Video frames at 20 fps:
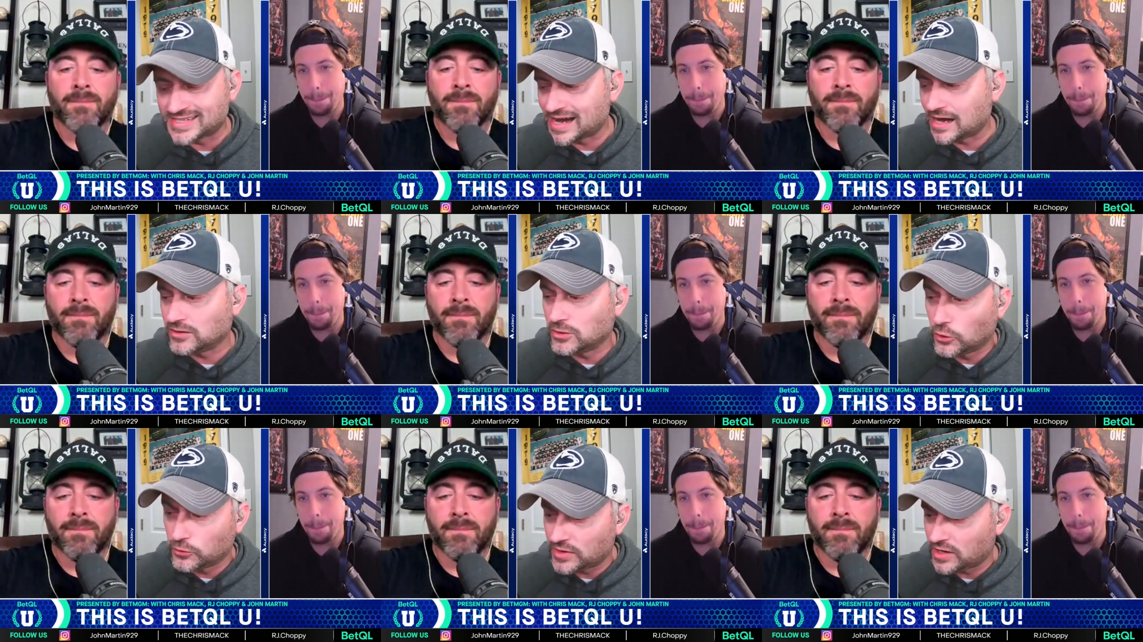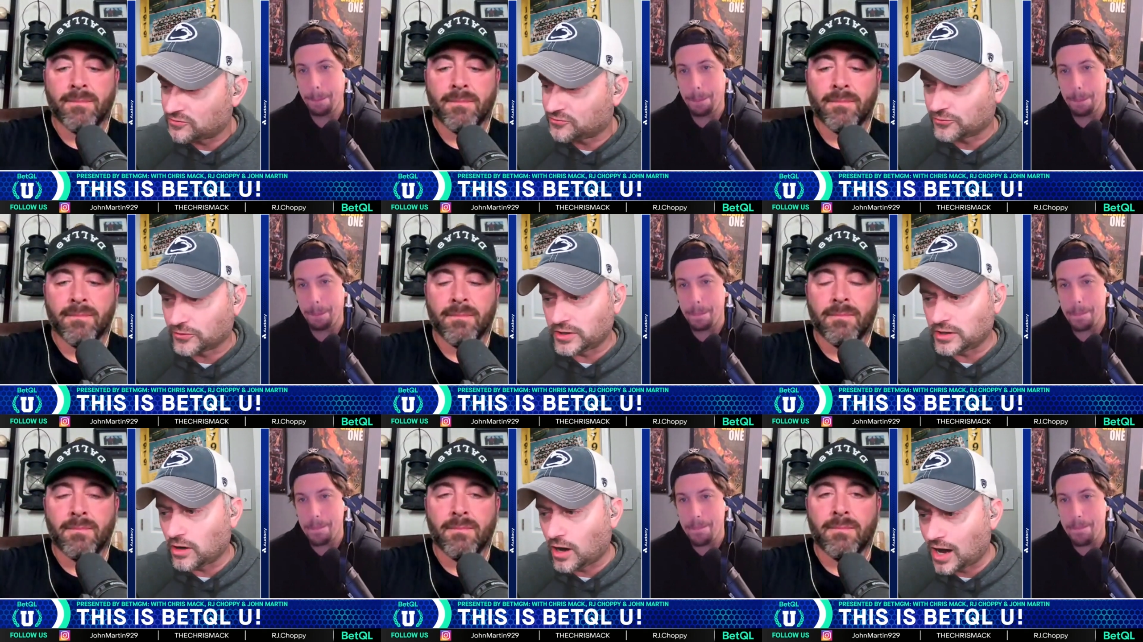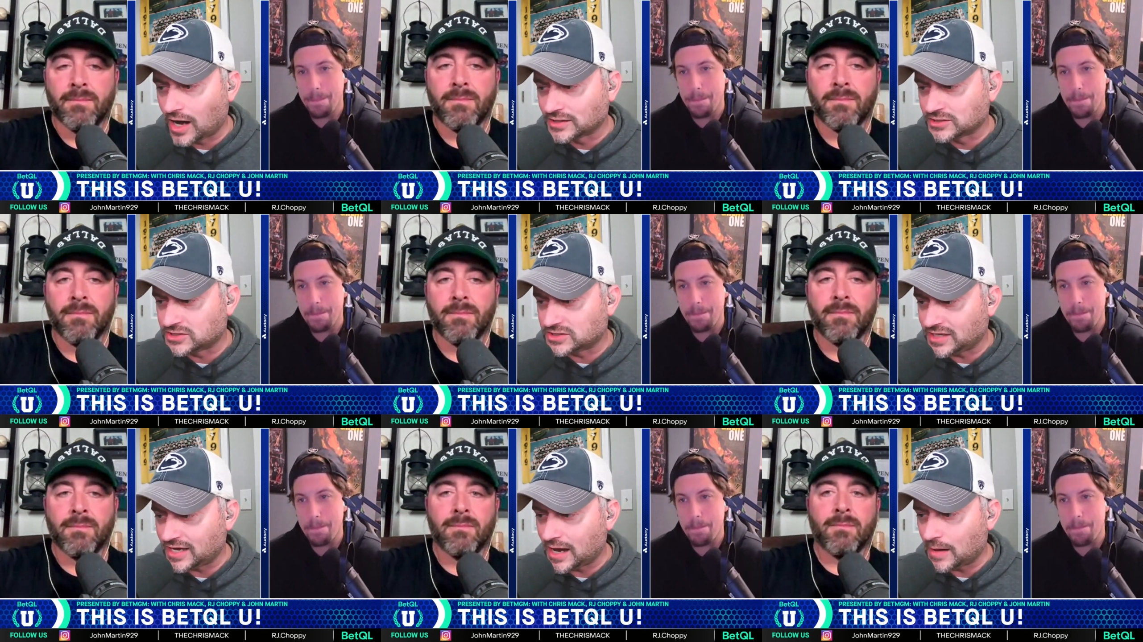Speaker 1: Download that free
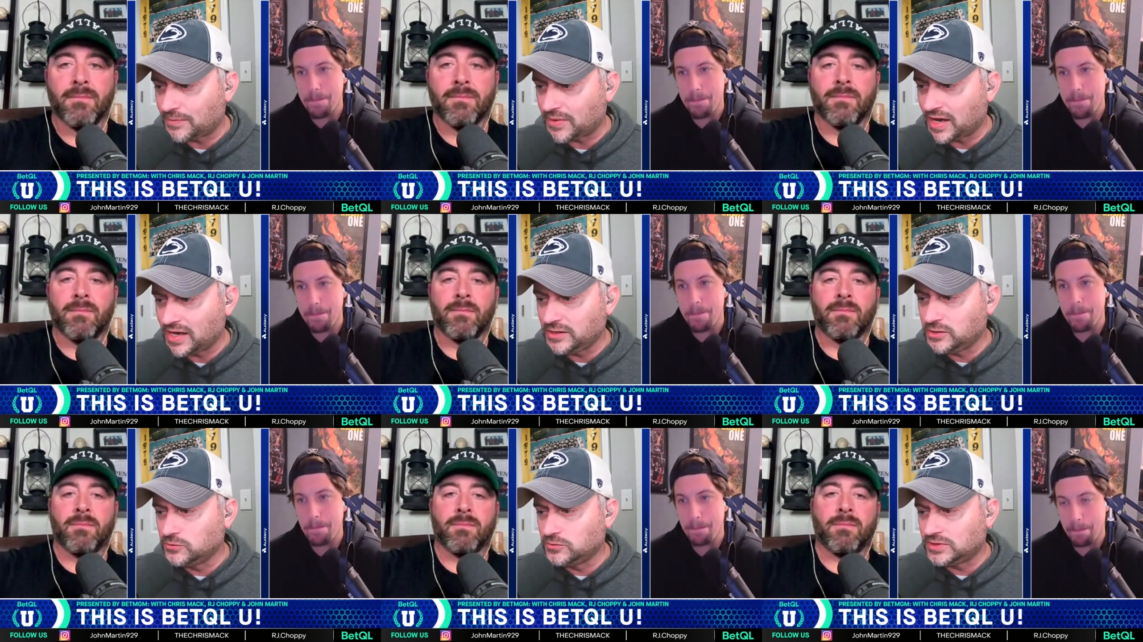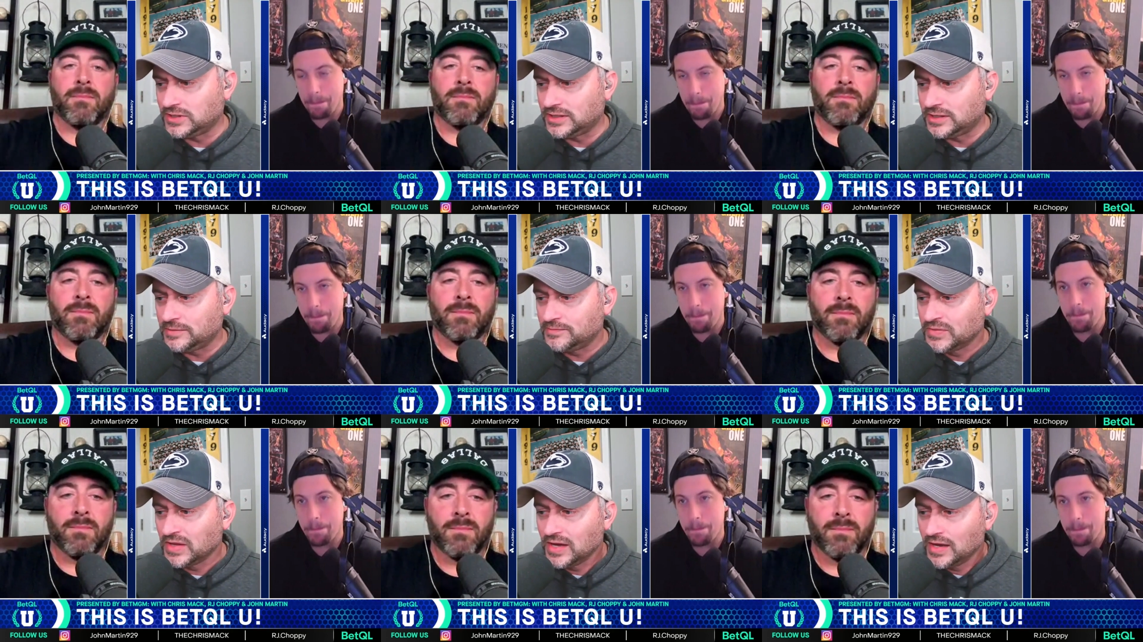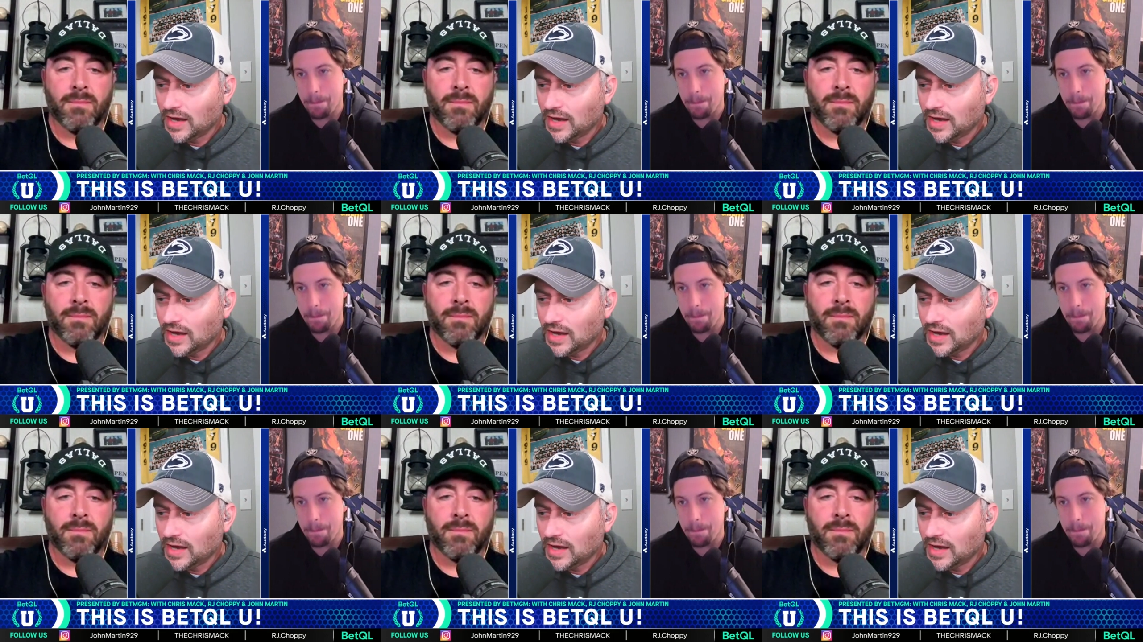Audacy app, AUD,